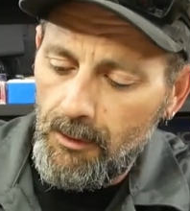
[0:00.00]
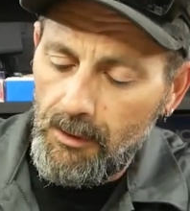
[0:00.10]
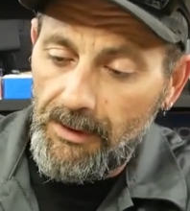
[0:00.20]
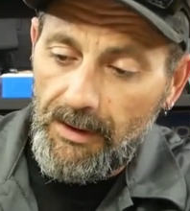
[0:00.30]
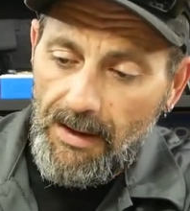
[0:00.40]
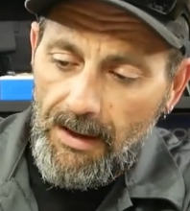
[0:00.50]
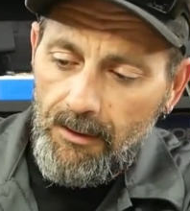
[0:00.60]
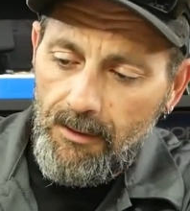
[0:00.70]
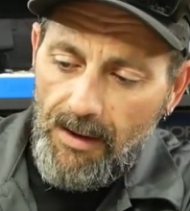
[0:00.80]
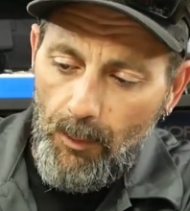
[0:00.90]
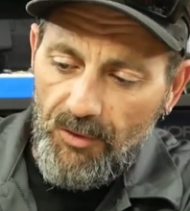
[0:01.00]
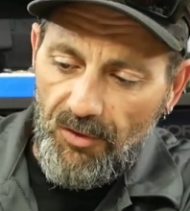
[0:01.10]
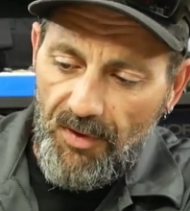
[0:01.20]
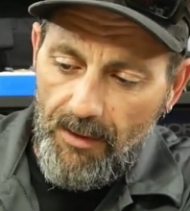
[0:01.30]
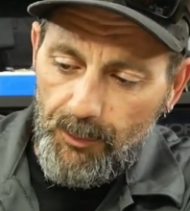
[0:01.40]
Click it again. Now we
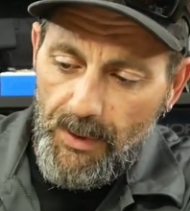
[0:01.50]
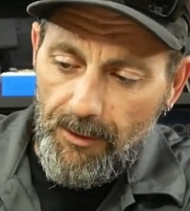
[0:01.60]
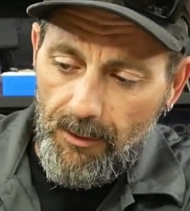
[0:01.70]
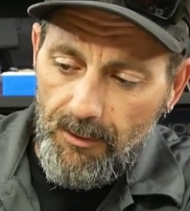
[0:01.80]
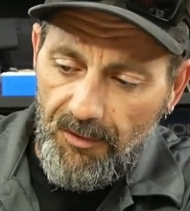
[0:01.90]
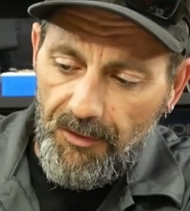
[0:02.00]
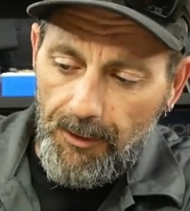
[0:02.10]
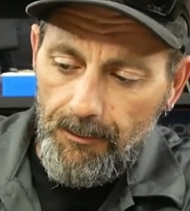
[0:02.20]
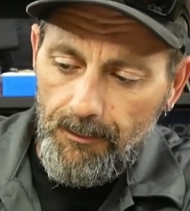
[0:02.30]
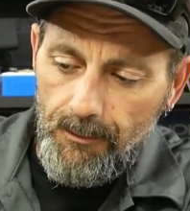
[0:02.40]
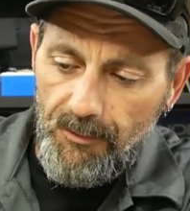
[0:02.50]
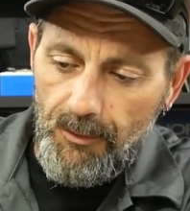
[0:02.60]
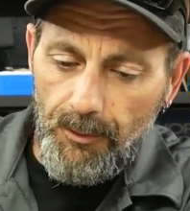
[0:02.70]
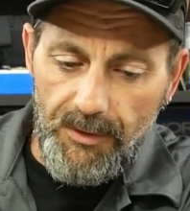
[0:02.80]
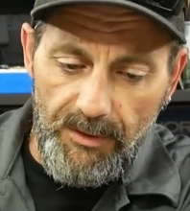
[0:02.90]
just have rear steer,
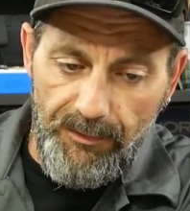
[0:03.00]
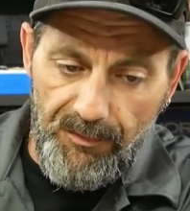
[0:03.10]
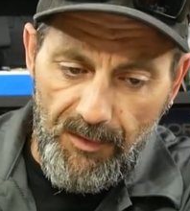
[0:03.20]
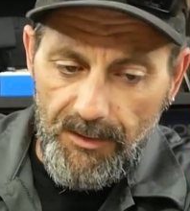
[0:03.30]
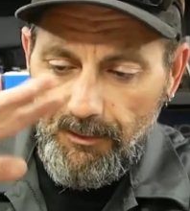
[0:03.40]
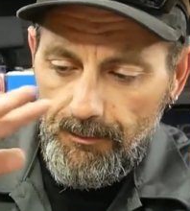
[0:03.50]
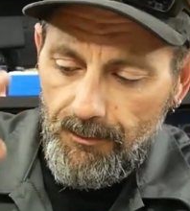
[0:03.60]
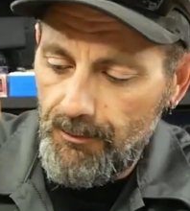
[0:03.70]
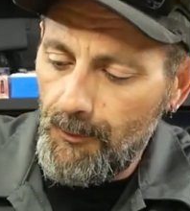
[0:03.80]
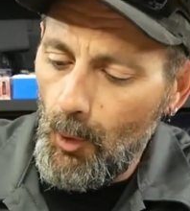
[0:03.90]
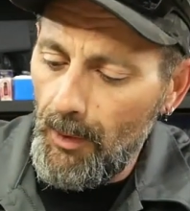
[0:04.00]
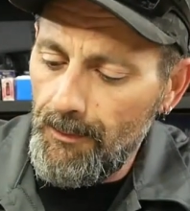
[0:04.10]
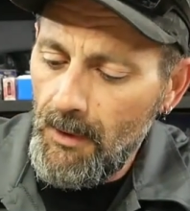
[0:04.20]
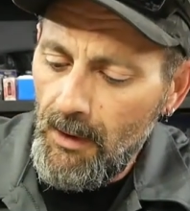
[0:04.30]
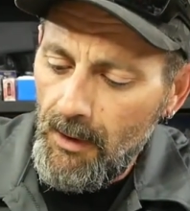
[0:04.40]
so we can leave the front
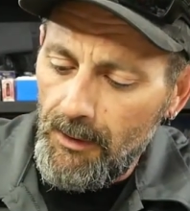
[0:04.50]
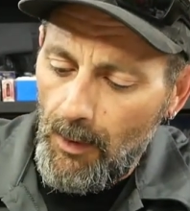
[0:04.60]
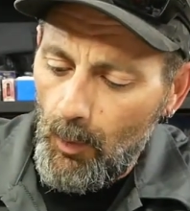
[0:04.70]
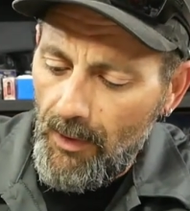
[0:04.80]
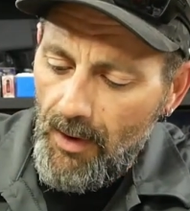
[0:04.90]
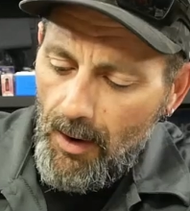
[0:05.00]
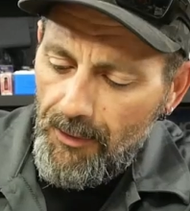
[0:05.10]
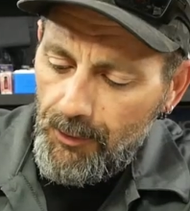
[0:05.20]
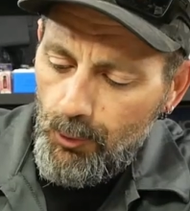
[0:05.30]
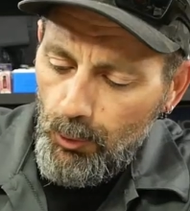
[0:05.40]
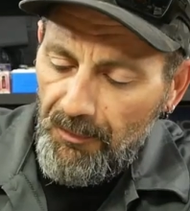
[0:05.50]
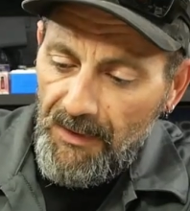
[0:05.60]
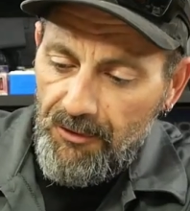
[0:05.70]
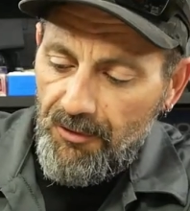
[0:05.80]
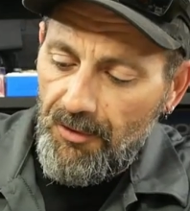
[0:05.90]
going. Now one of the other cool
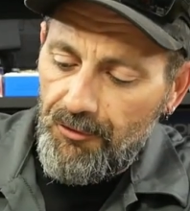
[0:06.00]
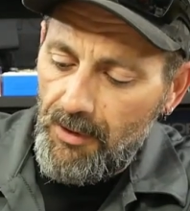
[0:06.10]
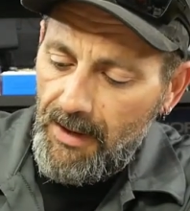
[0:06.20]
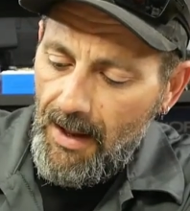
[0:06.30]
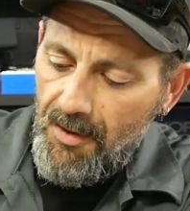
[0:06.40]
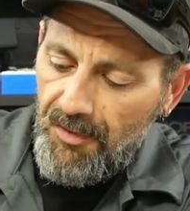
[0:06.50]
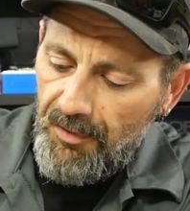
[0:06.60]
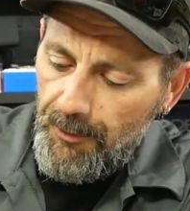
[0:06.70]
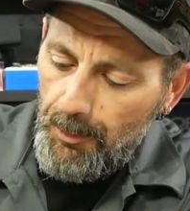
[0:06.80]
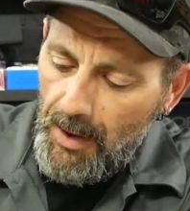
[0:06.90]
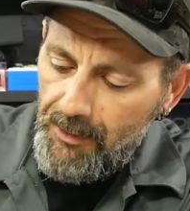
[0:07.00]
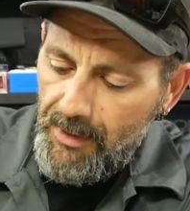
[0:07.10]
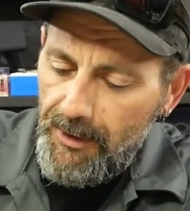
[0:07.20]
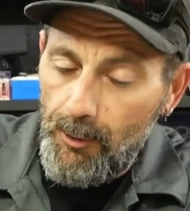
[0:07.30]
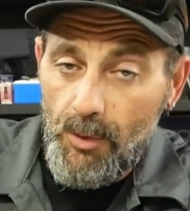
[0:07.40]
features this truck has is this little button
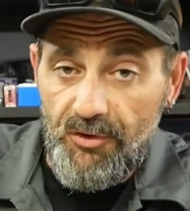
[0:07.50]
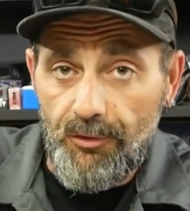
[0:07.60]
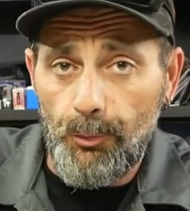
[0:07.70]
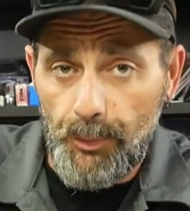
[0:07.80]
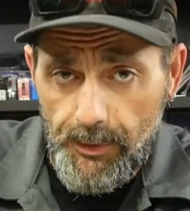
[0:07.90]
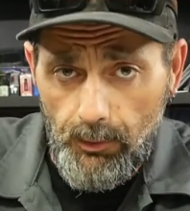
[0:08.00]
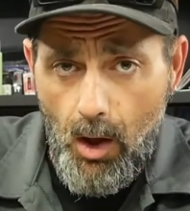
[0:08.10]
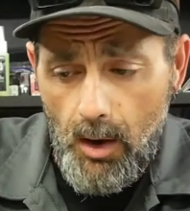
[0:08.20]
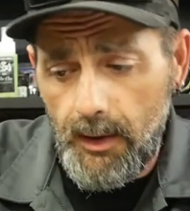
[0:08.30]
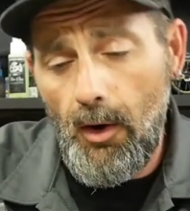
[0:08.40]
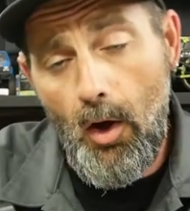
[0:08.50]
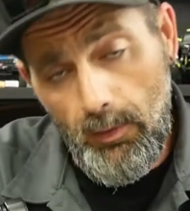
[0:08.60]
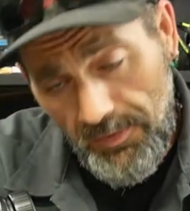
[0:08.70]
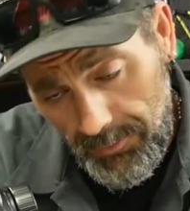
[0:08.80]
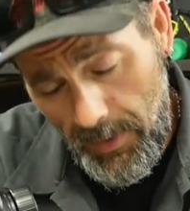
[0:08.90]
right here, which is rear lock. It
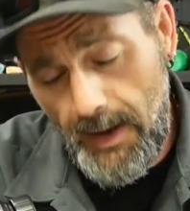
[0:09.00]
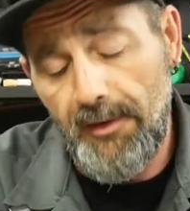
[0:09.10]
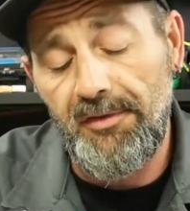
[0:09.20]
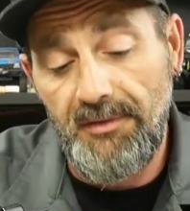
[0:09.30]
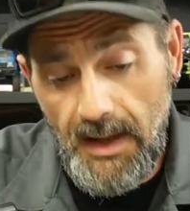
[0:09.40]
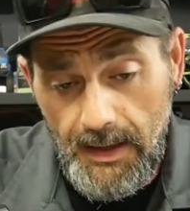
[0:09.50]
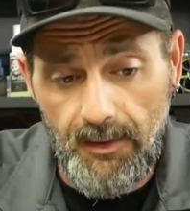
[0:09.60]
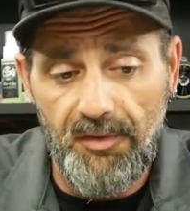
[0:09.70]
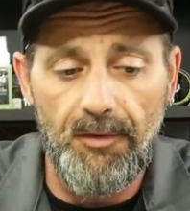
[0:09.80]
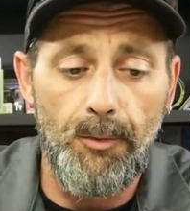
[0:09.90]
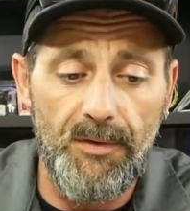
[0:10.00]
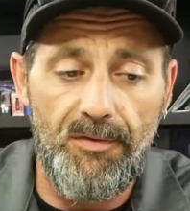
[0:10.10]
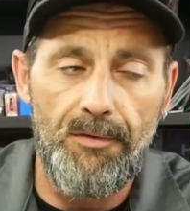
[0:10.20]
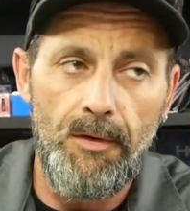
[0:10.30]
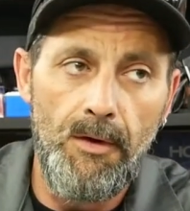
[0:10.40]
also has digs, so
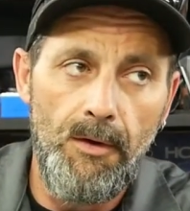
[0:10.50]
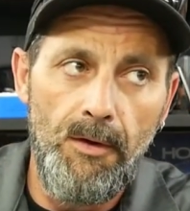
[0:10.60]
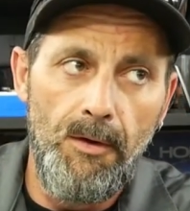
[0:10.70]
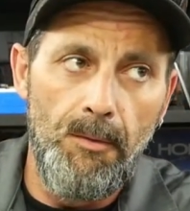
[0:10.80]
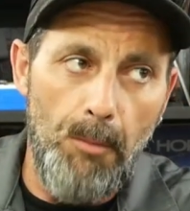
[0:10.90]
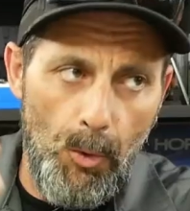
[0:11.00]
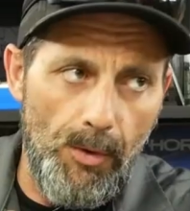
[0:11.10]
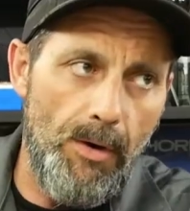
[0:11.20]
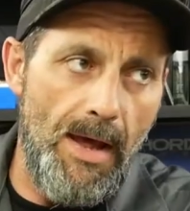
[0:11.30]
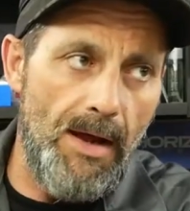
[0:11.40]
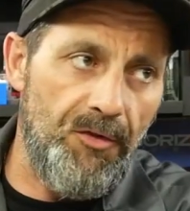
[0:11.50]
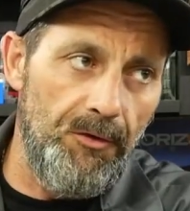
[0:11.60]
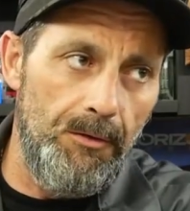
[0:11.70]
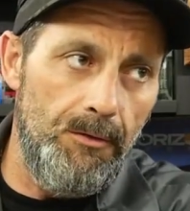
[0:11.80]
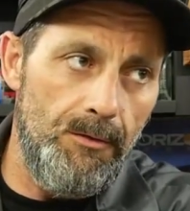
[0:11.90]
it's motor on
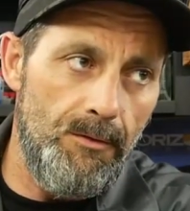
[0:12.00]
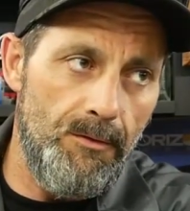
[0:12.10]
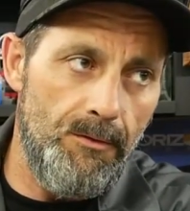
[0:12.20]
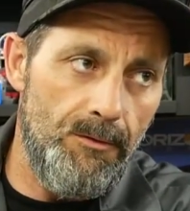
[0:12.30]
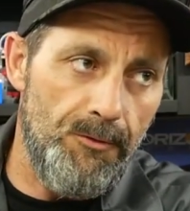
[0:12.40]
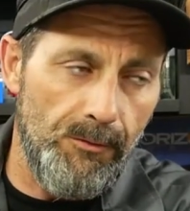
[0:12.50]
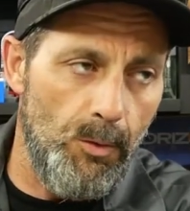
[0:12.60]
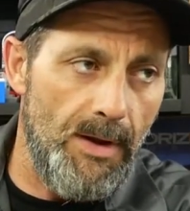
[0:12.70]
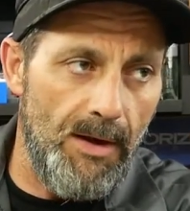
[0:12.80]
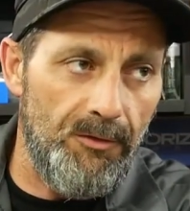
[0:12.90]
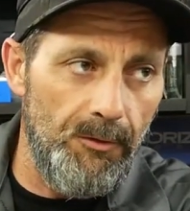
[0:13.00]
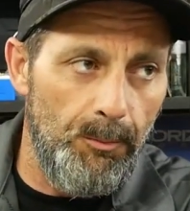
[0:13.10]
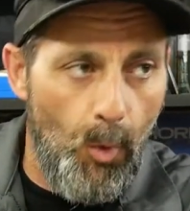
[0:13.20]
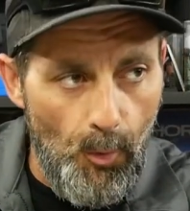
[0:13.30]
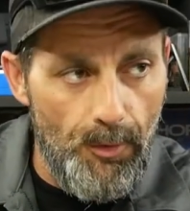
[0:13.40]
axle, servo on axle,
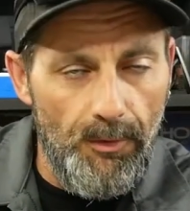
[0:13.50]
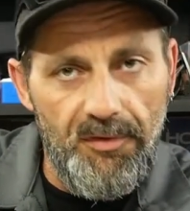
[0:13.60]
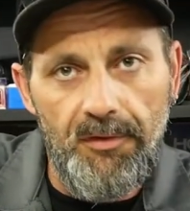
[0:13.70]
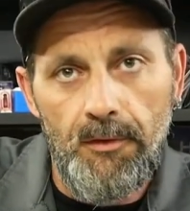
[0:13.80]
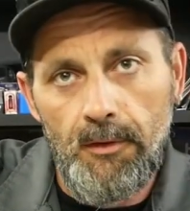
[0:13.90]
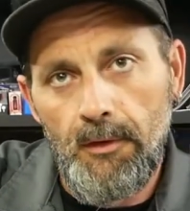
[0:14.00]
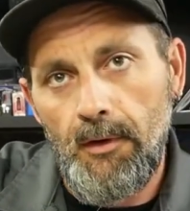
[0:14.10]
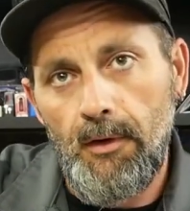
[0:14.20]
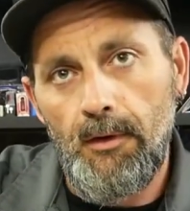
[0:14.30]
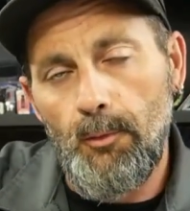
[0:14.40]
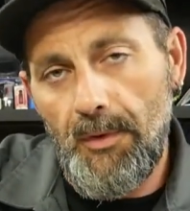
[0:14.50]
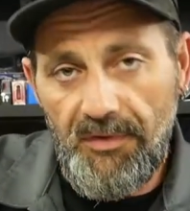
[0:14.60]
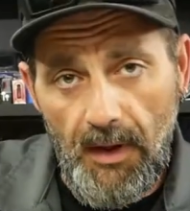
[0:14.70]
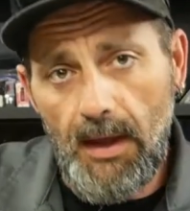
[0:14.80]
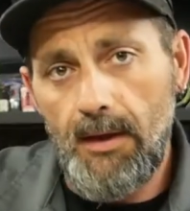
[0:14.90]
portals
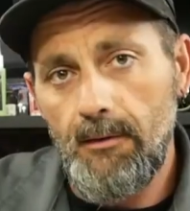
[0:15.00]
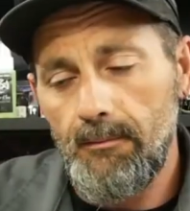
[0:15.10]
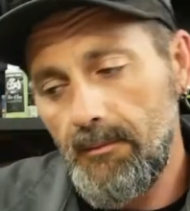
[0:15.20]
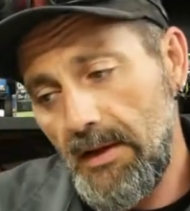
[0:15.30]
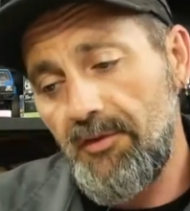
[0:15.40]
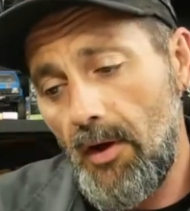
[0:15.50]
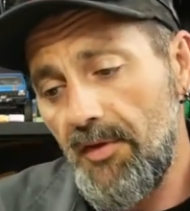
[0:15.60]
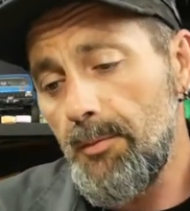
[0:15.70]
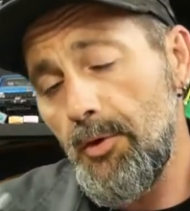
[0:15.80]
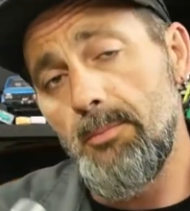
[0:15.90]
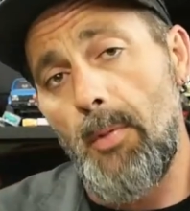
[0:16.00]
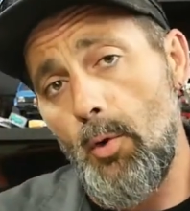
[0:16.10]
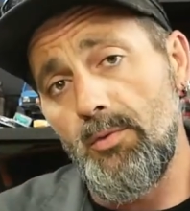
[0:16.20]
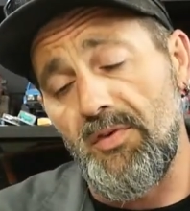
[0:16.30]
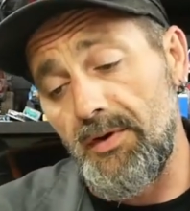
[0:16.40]
with dig. It's got some good
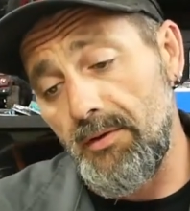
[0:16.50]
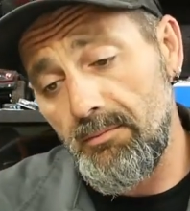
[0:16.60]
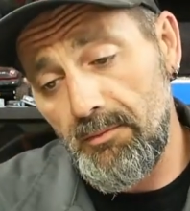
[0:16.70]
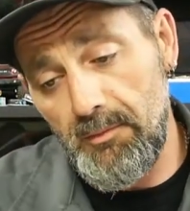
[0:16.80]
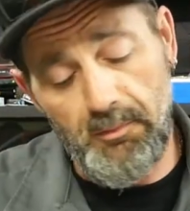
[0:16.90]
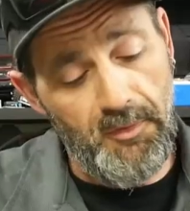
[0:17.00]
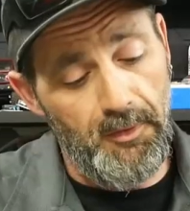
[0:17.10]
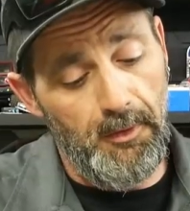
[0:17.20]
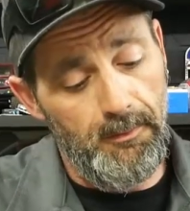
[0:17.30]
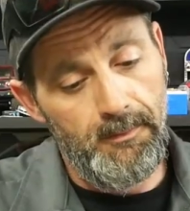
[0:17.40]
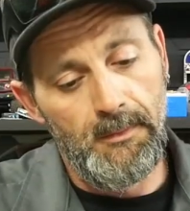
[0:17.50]
bones in it. So